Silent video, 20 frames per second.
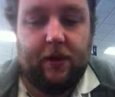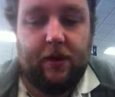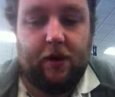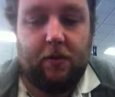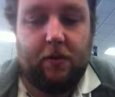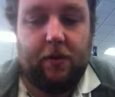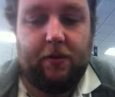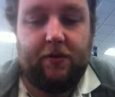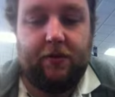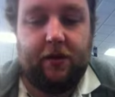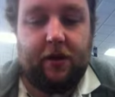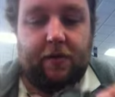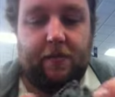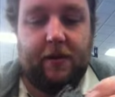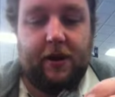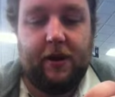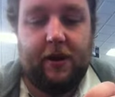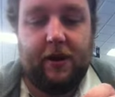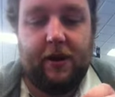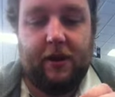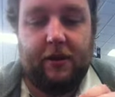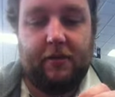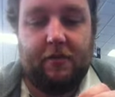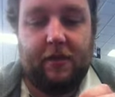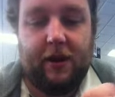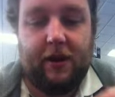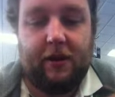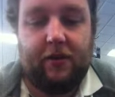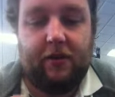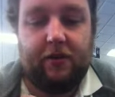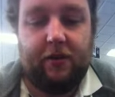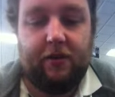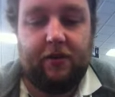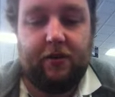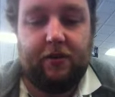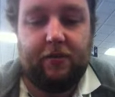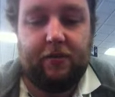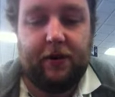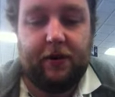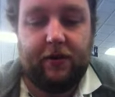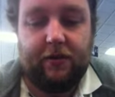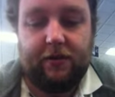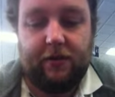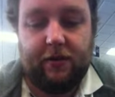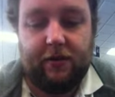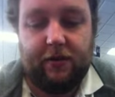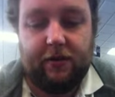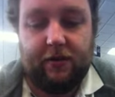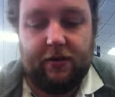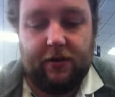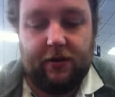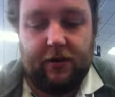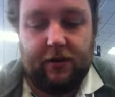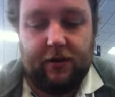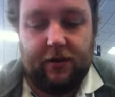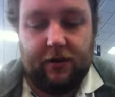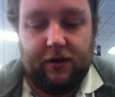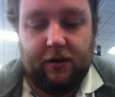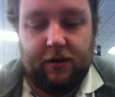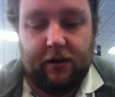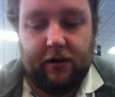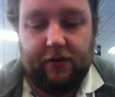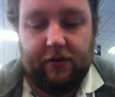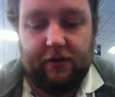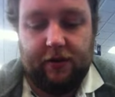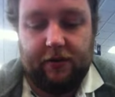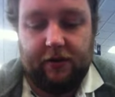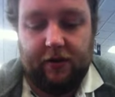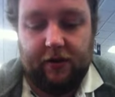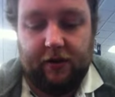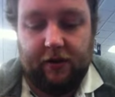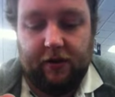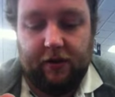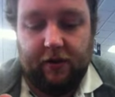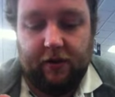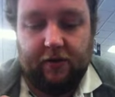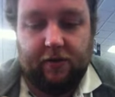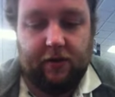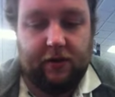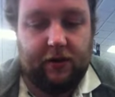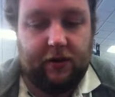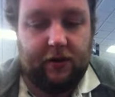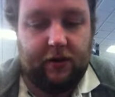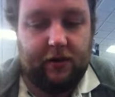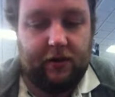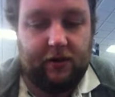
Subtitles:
You almost don't need to magnetise this bit because it kind of sits in nicely.